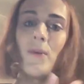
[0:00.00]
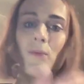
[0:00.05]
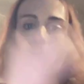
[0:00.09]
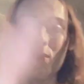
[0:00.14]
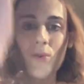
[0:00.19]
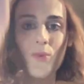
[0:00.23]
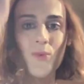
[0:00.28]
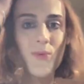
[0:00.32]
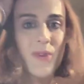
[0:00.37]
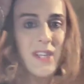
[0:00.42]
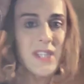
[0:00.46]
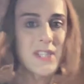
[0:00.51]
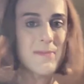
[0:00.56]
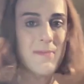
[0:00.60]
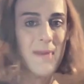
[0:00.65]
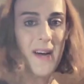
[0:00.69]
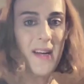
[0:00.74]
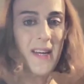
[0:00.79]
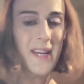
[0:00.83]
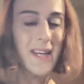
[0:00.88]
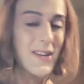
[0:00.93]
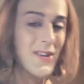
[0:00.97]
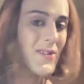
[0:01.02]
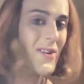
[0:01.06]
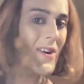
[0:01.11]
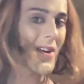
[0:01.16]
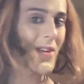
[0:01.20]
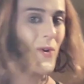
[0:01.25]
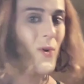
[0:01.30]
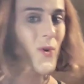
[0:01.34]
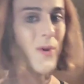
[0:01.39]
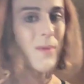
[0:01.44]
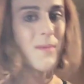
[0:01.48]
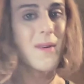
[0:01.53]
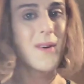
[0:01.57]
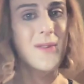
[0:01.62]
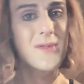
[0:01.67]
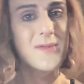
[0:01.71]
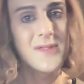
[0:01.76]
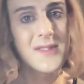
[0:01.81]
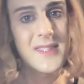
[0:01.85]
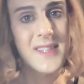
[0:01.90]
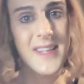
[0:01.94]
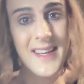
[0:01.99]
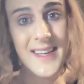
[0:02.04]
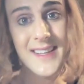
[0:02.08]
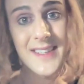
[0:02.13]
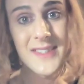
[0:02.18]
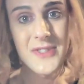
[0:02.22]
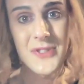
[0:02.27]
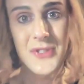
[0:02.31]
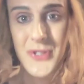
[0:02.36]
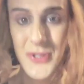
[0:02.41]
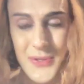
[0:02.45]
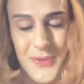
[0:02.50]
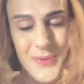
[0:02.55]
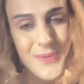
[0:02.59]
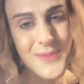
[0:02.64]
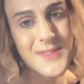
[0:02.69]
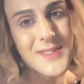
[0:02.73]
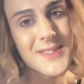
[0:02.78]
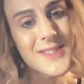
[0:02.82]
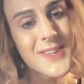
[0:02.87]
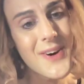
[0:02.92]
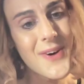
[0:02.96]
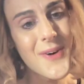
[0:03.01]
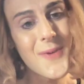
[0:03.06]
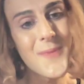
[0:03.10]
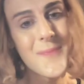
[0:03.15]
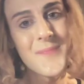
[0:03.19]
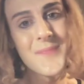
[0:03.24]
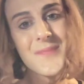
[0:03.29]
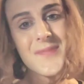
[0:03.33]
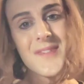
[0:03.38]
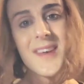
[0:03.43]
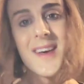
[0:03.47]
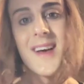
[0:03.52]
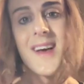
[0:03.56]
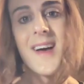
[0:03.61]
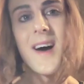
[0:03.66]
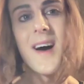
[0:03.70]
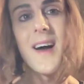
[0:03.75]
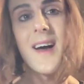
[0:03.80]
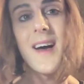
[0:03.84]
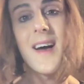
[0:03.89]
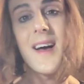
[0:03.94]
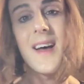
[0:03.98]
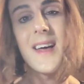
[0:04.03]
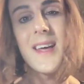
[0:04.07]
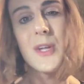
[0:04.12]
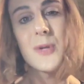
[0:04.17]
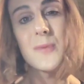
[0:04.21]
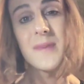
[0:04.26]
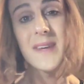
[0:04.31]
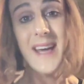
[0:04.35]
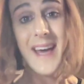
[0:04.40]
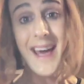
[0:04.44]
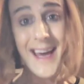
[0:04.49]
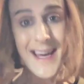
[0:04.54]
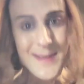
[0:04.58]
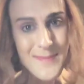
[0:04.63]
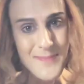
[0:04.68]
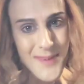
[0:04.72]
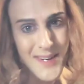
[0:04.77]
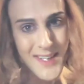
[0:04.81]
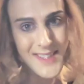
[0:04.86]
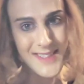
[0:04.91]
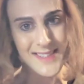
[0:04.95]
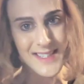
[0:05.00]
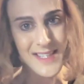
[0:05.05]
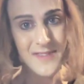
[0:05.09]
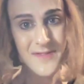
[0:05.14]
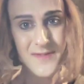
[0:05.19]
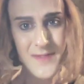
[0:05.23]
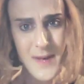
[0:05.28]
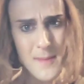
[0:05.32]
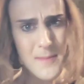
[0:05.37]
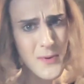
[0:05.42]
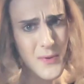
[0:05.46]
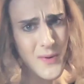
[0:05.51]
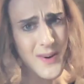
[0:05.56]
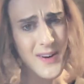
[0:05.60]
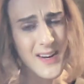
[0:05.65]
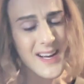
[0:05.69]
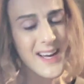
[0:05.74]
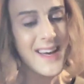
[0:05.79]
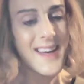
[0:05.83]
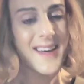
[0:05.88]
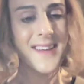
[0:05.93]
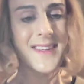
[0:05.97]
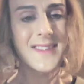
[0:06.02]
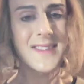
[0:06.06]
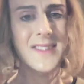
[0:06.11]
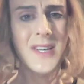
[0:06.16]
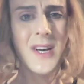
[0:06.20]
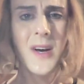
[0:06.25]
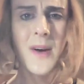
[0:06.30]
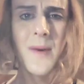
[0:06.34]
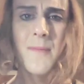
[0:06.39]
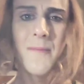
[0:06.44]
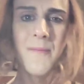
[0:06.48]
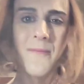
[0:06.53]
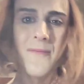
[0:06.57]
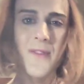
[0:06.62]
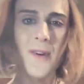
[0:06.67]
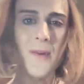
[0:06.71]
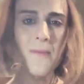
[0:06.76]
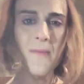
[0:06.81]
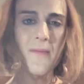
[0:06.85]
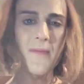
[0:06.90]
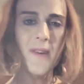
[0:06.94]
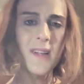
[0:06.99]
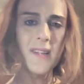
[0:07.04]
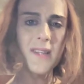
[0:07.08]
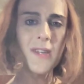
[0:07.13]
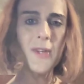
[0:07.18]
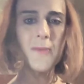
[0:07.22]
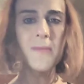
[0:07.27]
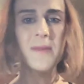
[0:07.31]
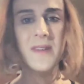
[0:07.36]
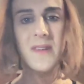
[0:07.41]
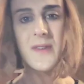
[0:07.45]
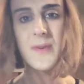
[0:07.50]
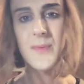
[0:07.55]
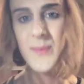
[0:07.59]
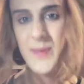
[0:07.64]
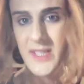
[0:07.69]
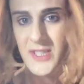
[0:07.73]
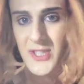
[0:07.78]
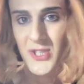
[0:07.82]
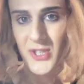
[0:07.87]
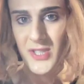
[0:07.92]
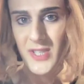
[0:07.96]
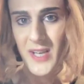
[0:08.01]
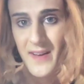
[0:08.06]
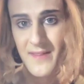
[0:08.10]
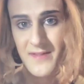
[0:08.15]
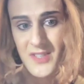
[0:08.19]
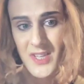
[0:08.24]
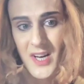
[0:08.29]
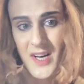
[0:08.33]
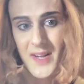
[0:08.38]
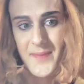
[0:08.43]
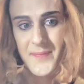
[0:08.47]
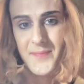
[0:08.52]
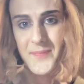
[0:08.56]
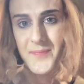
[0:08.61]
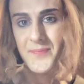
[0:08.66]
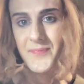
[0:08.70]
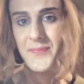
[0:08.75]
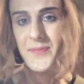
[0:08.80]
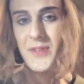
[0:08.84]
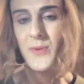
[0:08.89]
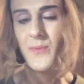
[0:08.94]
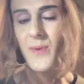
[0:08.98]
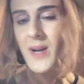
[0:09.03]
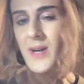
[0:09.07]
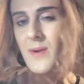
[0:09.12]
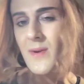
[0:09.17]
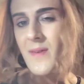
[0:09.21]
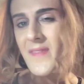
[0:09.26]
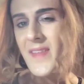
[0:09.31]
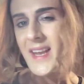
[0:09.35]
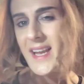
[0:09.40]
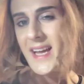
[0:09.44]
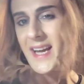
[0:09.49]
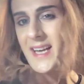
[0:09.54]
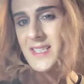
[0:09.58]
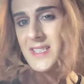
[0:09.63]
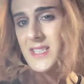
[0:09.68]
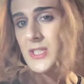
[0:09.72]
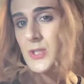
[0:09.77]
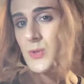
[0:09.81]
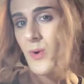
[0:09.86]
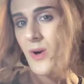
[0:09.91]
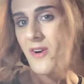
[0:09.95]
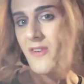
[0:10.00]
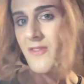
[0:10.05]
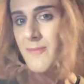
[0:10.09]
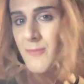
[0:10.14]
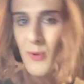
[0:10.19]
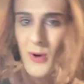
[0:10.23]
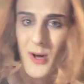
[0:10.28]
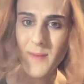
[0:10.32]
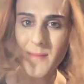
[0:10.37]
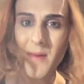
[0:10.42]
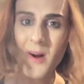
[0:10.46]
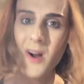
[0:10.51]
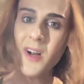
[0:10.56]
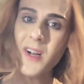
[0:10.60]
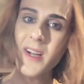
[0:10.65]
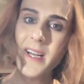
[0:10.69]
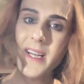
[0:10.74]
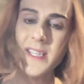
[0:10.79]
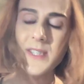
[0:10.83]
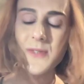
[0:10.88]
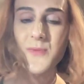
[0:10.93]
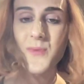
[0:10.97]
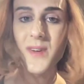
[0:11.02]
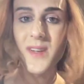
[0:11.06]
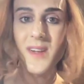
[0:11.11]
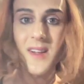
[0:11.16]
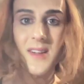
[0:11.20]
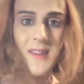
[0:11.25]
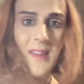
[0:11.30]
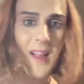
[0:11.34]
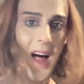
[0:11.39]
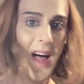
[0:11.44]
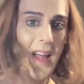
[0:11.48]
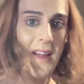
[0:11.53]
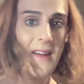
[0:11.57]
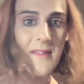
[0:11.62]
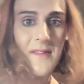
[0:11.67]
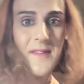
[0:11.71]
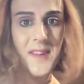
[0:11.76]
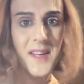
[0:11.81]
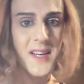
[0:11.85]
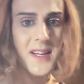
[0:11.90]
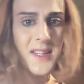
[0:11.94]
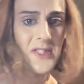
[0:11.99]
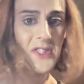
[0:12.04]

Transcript: will reach my year on hormones in June. So it'll be 8 months in February. And from a little bit of the research I've done, right around that 8 to 12 point mark is when a lot of the